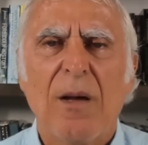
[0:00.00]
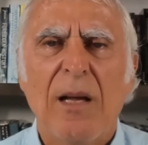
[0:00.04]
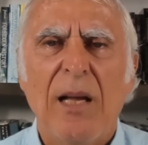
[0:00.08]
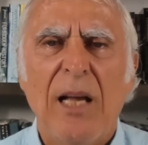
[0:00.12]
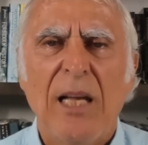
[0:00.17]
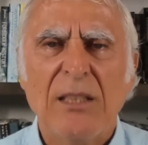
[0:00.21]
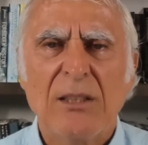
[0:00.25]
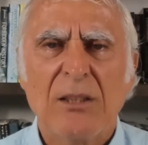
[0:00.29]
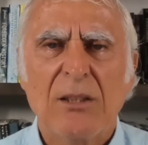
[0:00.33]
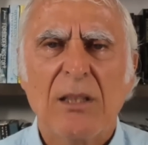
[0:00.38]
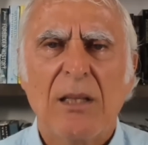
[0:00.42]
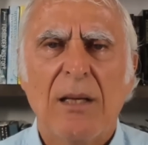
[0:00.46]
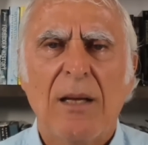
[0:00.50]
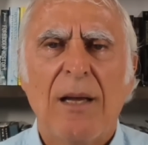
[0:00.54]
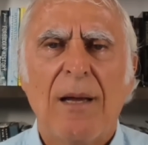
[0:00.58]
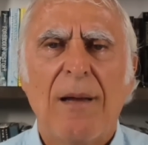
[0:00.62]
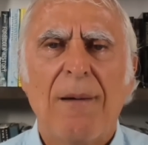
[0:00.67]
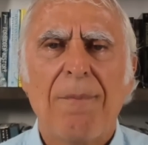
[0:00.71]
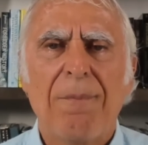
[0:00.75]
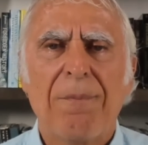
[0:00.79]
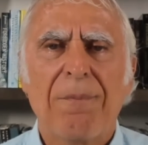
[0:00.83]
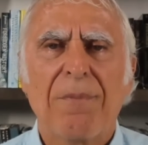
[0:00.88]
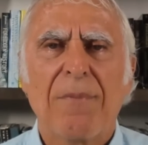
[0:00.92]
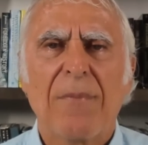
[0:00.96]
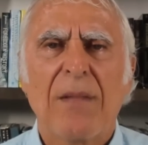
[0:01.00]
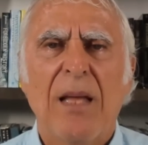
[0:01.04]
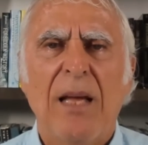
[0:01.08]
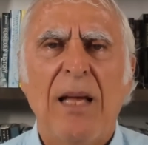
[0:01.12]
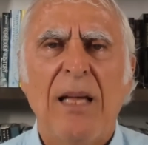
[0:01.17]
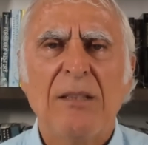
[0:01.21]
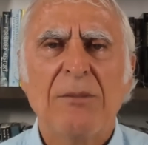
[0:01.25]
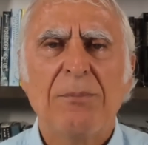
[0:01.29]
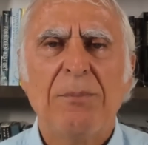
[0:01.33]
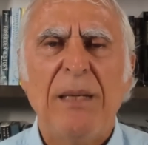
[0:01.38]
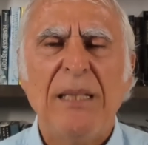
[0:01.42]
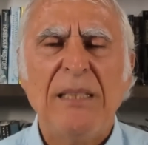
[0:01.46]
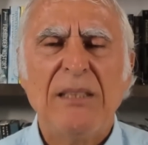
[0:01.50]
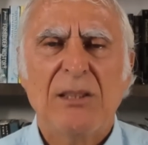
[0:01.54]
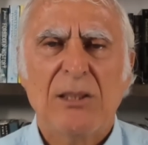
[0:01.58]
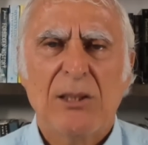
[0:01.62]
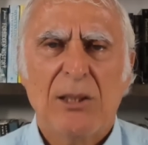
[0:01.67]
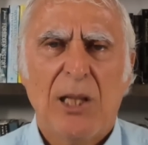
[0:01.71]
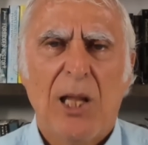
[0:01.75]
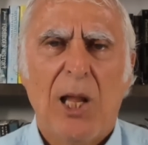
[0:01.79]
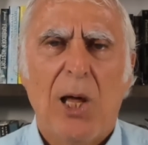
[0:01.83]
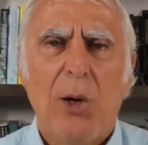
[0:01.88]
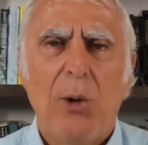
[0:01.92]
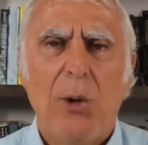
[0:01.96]
been
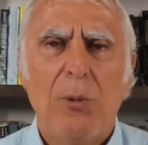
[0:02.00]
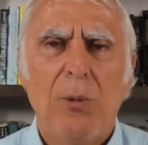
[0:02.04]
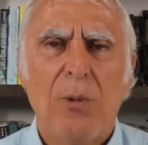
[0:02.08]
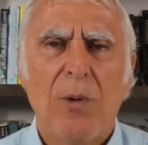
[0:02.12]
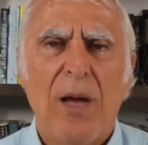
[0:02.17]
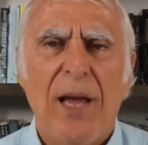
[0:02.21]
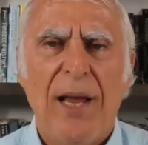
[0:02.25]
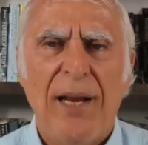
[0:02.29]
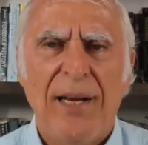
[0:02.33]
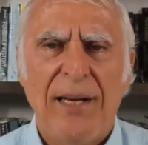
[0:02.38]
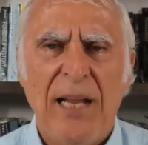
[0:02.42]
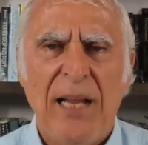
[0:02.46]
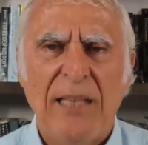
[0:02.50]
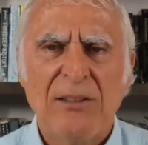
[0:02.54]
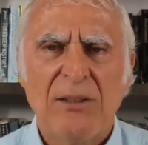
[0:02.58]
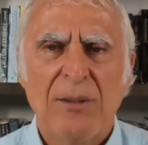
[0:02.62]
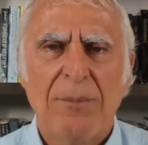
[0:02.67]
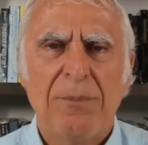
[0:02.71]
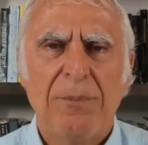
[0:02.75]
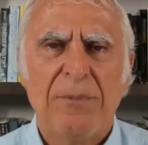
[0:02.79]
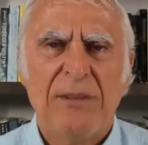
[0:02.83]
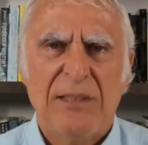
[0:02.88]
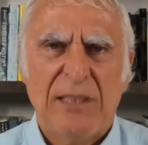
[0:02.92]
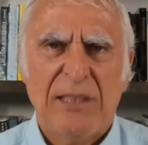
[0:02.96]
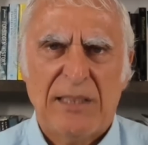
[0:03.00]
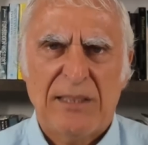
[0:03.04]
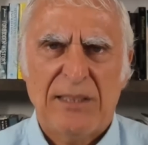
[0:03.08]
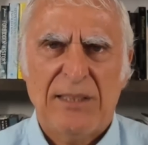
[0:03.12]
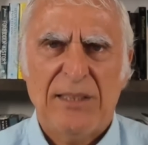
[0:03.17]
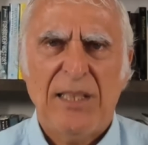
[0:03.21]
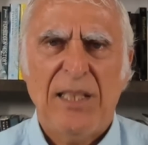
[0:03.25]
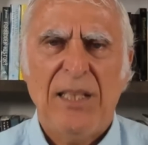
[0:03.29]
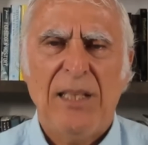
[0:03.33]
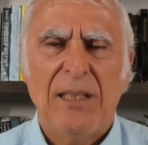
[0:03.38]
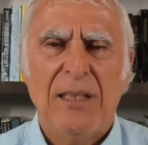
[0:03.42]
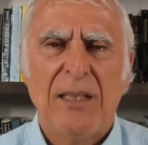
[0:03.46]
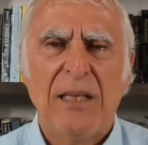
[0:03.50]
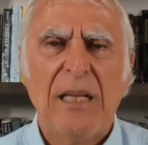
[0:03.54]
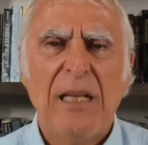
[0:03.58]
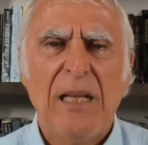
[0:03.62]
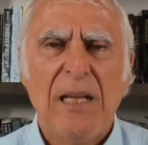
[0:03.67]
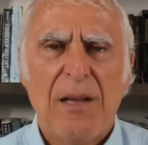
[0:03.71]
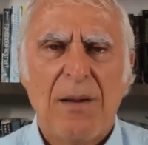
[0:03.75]
slow and hasn't succeeded.